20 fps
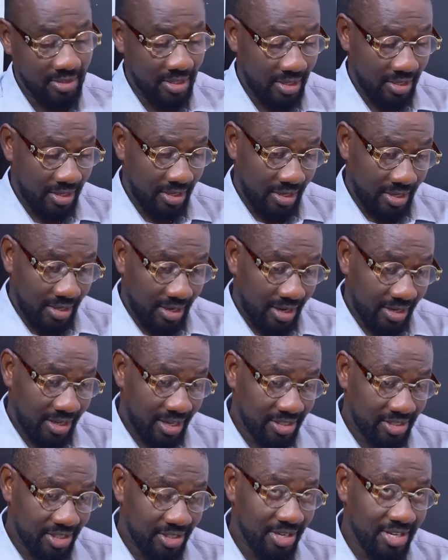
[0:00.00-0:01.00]
I
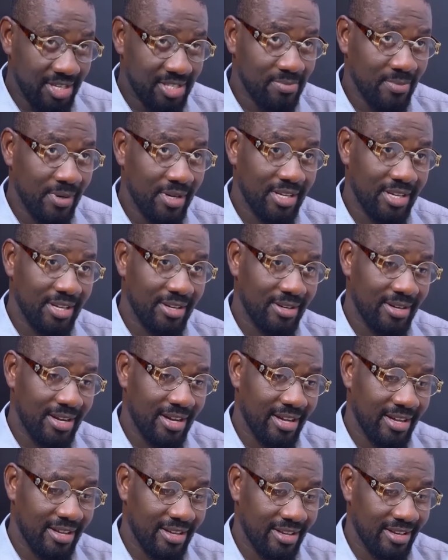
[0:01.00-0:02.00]
can see you're a small
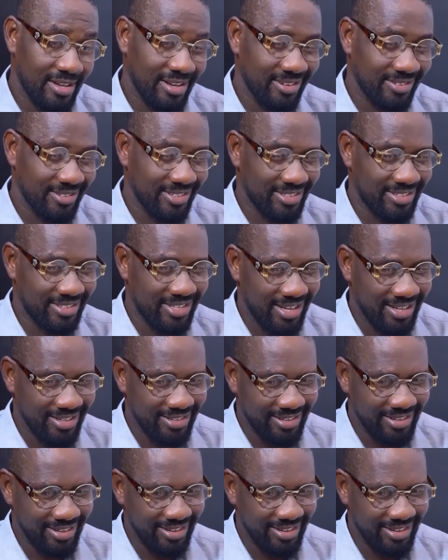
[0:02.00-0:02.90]
girl. I understand.